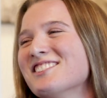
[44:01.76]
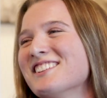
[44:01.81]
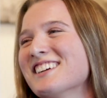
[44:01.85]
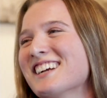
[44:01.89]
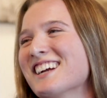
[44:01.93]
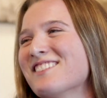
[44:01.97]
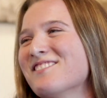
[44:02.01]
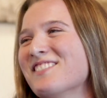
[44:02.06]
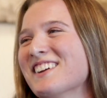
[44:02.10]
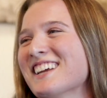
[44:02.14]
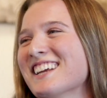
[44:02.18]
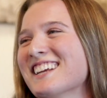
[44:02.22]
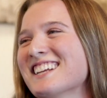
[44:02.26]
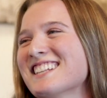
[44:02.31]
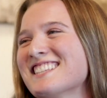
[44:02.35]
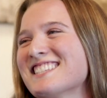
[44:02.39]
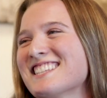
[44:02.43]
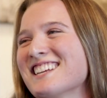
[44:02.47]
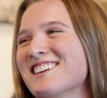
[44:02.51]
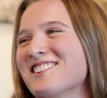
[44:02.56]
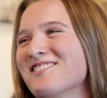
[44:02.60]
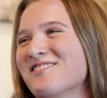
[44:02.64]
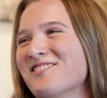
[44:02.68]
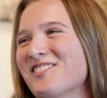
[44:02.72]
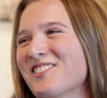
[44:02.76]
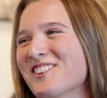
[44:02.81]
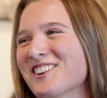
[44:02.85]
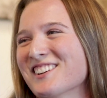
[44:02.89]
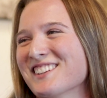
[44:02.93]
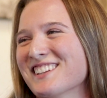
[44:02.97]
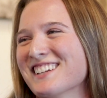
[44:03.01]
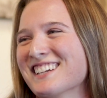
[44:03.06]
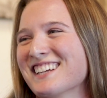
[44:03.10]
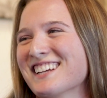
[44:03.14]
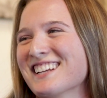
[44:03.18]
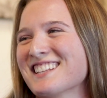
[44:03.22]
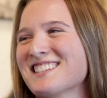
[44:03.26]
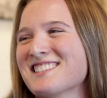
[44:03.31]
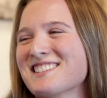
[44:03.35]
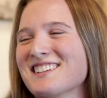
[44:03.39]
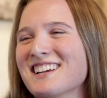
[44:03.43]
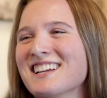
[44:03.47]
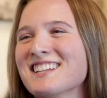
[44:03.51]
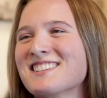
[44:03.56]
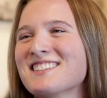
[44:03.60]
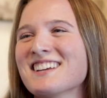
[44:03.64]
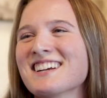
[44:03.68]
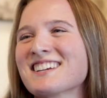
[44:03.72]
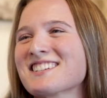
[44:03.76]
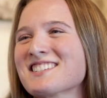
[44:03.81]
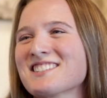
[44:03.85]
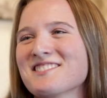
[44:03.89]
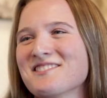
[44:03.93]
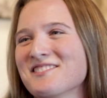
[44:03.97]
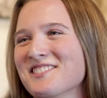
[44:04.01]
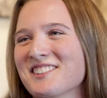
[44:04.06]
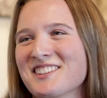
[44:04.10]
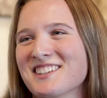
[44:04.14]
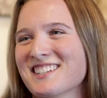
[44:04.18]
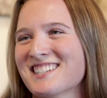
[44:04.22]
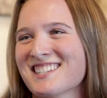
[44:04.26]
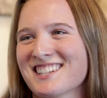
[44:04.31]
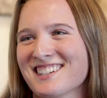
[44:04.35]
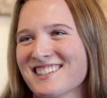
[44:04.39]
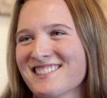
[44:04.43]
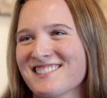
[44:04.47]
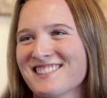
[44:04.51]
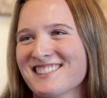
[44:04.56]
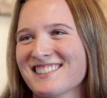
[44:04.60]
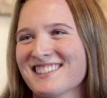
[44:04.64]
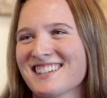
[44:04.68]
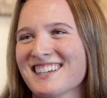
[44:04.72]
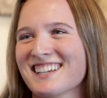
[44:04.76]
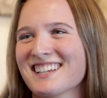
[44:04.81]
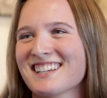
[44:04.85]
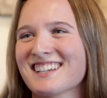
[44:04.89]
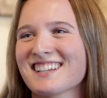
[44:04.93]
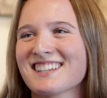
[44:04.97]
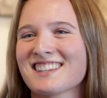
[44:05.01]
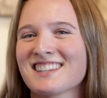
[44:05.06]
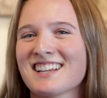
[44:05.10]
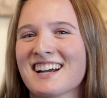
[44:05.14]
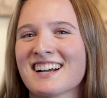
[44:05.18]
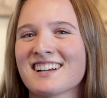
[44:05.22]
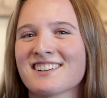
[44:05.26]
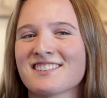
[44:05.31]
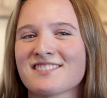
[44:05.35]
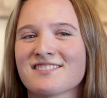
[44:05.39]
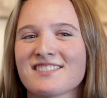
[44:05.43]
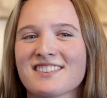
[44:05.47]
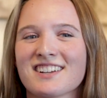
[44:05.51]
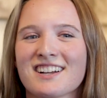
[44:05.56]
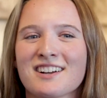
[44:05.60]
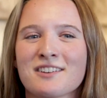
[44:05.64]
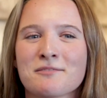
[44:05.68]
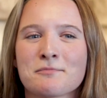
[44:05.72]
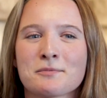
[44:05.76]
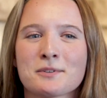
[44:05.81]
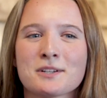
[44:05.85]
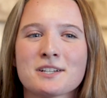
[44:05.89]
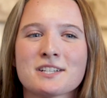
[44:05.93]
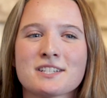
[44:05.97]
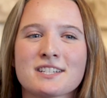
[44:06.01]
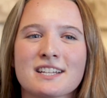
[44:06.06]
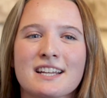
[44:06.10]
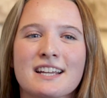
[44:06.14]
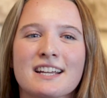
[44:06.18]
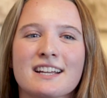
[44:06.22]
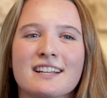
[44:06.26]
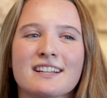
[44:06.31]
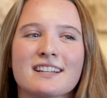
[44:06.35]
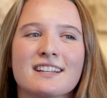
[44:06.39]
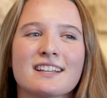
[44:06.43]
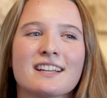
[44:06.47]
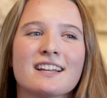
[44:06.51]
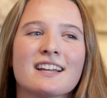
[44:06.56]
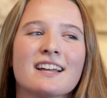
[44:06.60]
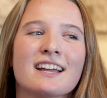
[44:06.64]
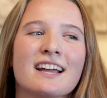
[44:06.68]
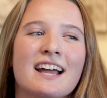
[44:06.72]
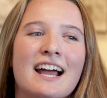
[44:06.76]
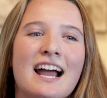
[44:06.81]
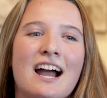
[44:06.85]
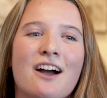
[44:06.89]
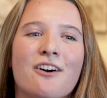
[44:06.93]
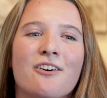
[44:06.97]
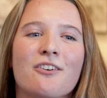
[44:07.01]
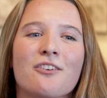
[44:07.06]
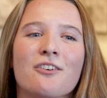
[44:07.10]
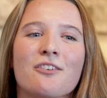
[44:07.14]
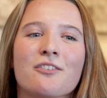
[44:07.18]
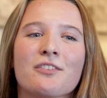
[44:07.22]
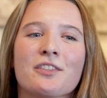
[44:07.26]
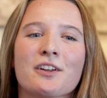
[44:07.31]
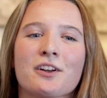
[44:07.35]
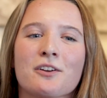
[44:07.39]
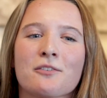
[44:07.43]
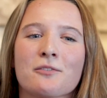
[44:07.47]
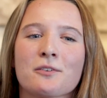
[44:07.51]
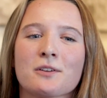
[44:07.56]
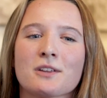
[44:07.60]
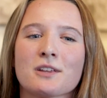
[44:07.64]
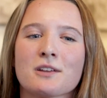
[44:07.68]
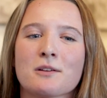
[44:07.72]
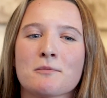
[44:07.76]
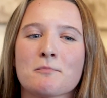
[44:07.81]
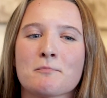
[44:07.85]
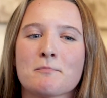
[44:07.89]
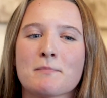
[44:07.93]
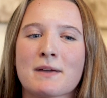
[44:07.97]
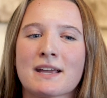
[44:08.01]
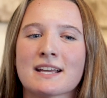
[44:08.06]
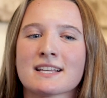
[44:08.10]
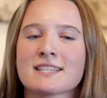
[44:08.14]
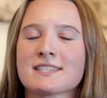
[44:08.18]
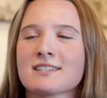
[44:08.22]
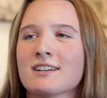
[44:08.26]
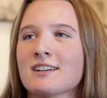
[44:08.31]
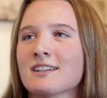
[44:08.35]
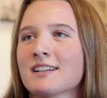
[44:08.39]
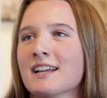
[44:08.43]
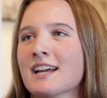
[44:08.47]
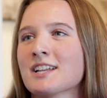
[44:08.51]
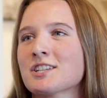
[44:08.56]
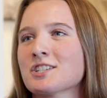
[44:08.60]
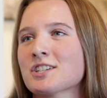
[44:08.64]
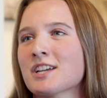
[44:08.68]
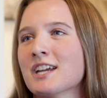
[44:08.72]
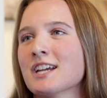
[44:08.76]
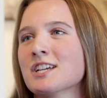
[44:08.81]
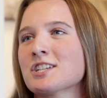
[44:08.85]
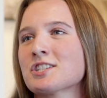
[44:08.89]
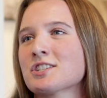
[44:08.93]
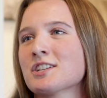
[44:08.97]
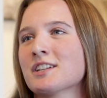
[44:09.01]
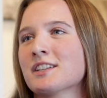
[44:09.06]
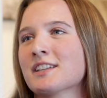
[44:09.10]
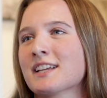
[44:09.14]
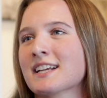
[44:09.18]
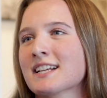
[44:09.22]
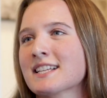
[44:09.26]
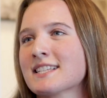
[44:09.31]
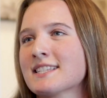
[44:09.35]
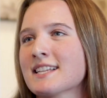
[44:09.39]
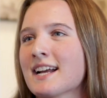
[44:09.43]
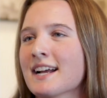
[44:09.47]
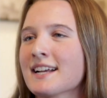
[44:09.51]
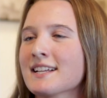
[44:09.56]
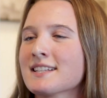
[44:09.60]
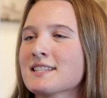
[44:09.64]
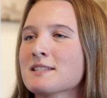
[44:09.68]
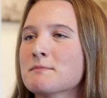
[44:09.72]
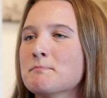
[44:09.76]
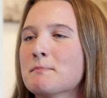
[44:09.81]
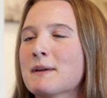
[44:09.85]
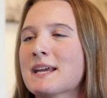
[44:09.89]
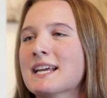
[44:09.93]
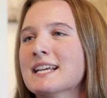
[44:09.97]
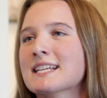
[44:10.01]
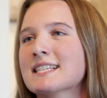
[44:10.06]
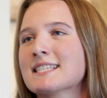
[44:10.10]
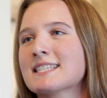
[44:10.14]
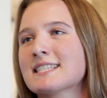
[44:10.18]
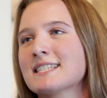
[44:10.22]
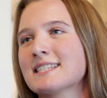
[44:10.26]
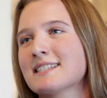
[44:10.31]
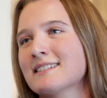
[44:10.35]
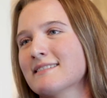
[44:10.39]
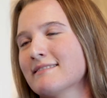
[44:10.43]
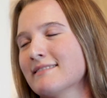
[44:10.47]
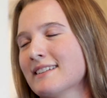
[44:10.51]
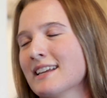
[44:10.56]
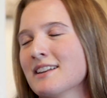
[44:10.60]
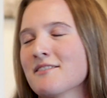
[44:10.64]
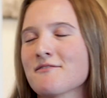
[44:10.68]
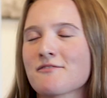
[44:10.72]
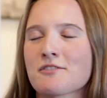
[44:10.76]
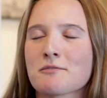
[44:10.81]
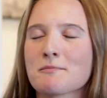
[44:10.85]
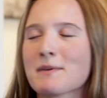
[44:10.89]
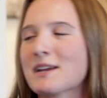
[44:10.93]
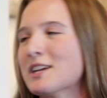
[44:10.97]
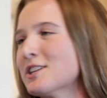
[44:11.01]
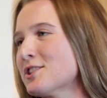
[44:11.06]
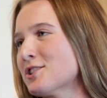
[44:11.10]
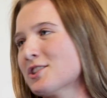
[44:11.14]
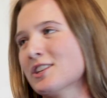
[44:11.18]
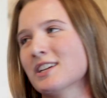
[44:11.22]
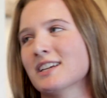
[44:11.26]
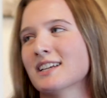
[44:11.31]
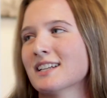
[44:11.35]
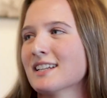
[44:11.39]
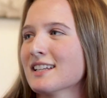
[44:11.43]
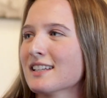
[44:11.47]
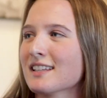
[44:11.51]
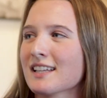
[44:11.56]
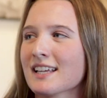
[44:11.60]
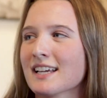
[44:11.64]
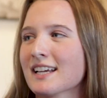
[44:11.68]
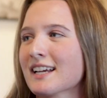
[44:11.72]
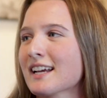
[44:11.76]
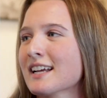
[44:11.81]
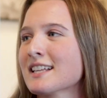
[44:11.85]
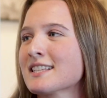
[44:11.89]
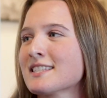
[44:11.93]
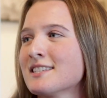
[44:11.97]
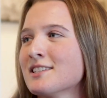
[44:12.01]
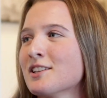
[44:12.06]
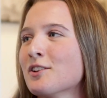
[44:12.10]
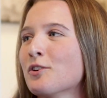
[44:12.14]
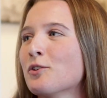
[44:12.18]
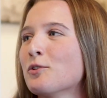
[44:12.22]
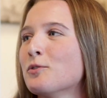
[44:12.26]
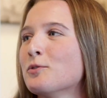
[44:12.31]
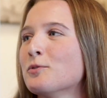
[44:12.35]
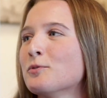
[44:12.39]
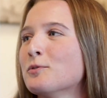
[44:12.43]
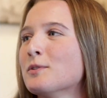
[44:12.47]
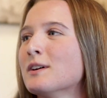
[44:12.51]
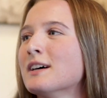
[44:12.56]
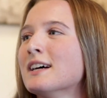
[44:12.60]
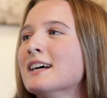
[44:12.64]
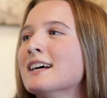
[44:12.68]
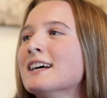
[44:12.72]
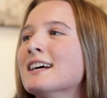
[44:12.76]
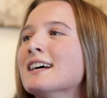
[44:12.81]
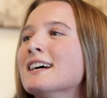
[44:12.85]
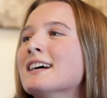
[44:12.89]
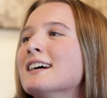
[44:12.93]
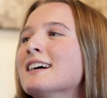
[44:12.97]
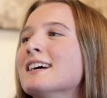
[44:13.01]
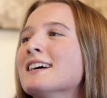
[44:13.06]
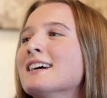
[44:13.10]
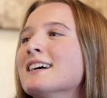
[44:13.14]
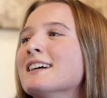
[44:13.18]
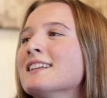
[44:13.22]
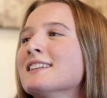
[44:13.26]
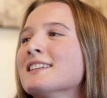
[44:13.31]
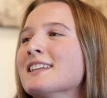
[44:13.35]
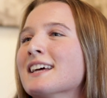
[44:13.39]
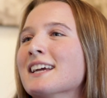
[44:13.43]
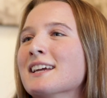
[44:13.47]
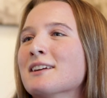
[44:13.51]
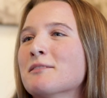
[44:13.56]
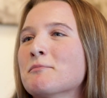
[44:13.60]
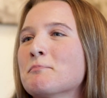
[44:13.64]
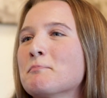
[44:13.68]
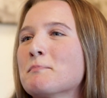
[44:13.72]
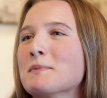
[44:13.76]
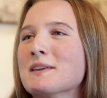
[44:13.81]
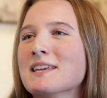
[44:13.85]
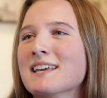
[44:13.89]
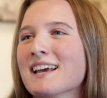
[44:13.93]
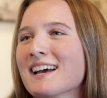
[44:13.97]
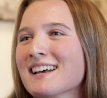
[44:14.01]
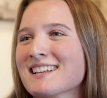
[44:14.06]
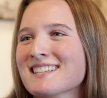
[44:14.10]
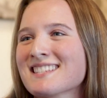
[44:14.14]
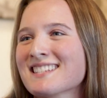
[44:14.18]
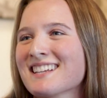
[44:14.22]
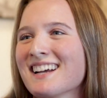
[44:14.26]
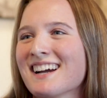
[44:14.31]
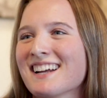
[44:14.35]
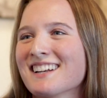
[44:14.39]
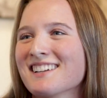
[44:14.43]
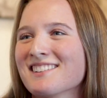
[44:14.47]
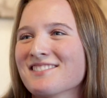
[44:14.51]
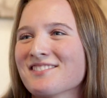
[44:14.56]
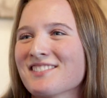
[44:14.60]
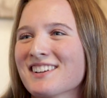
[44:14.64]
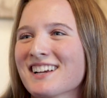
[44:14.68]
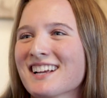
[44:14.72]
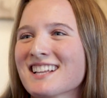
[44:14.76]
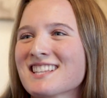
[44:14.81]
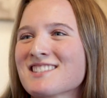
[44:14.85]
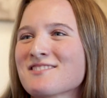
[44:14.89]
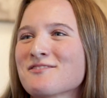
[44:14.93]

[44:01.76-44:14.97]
Like I'm making it sound more like it's actually really chill, and like I appreciate how they're really based on education and like science-based information, and like it's no like BS kind of like it's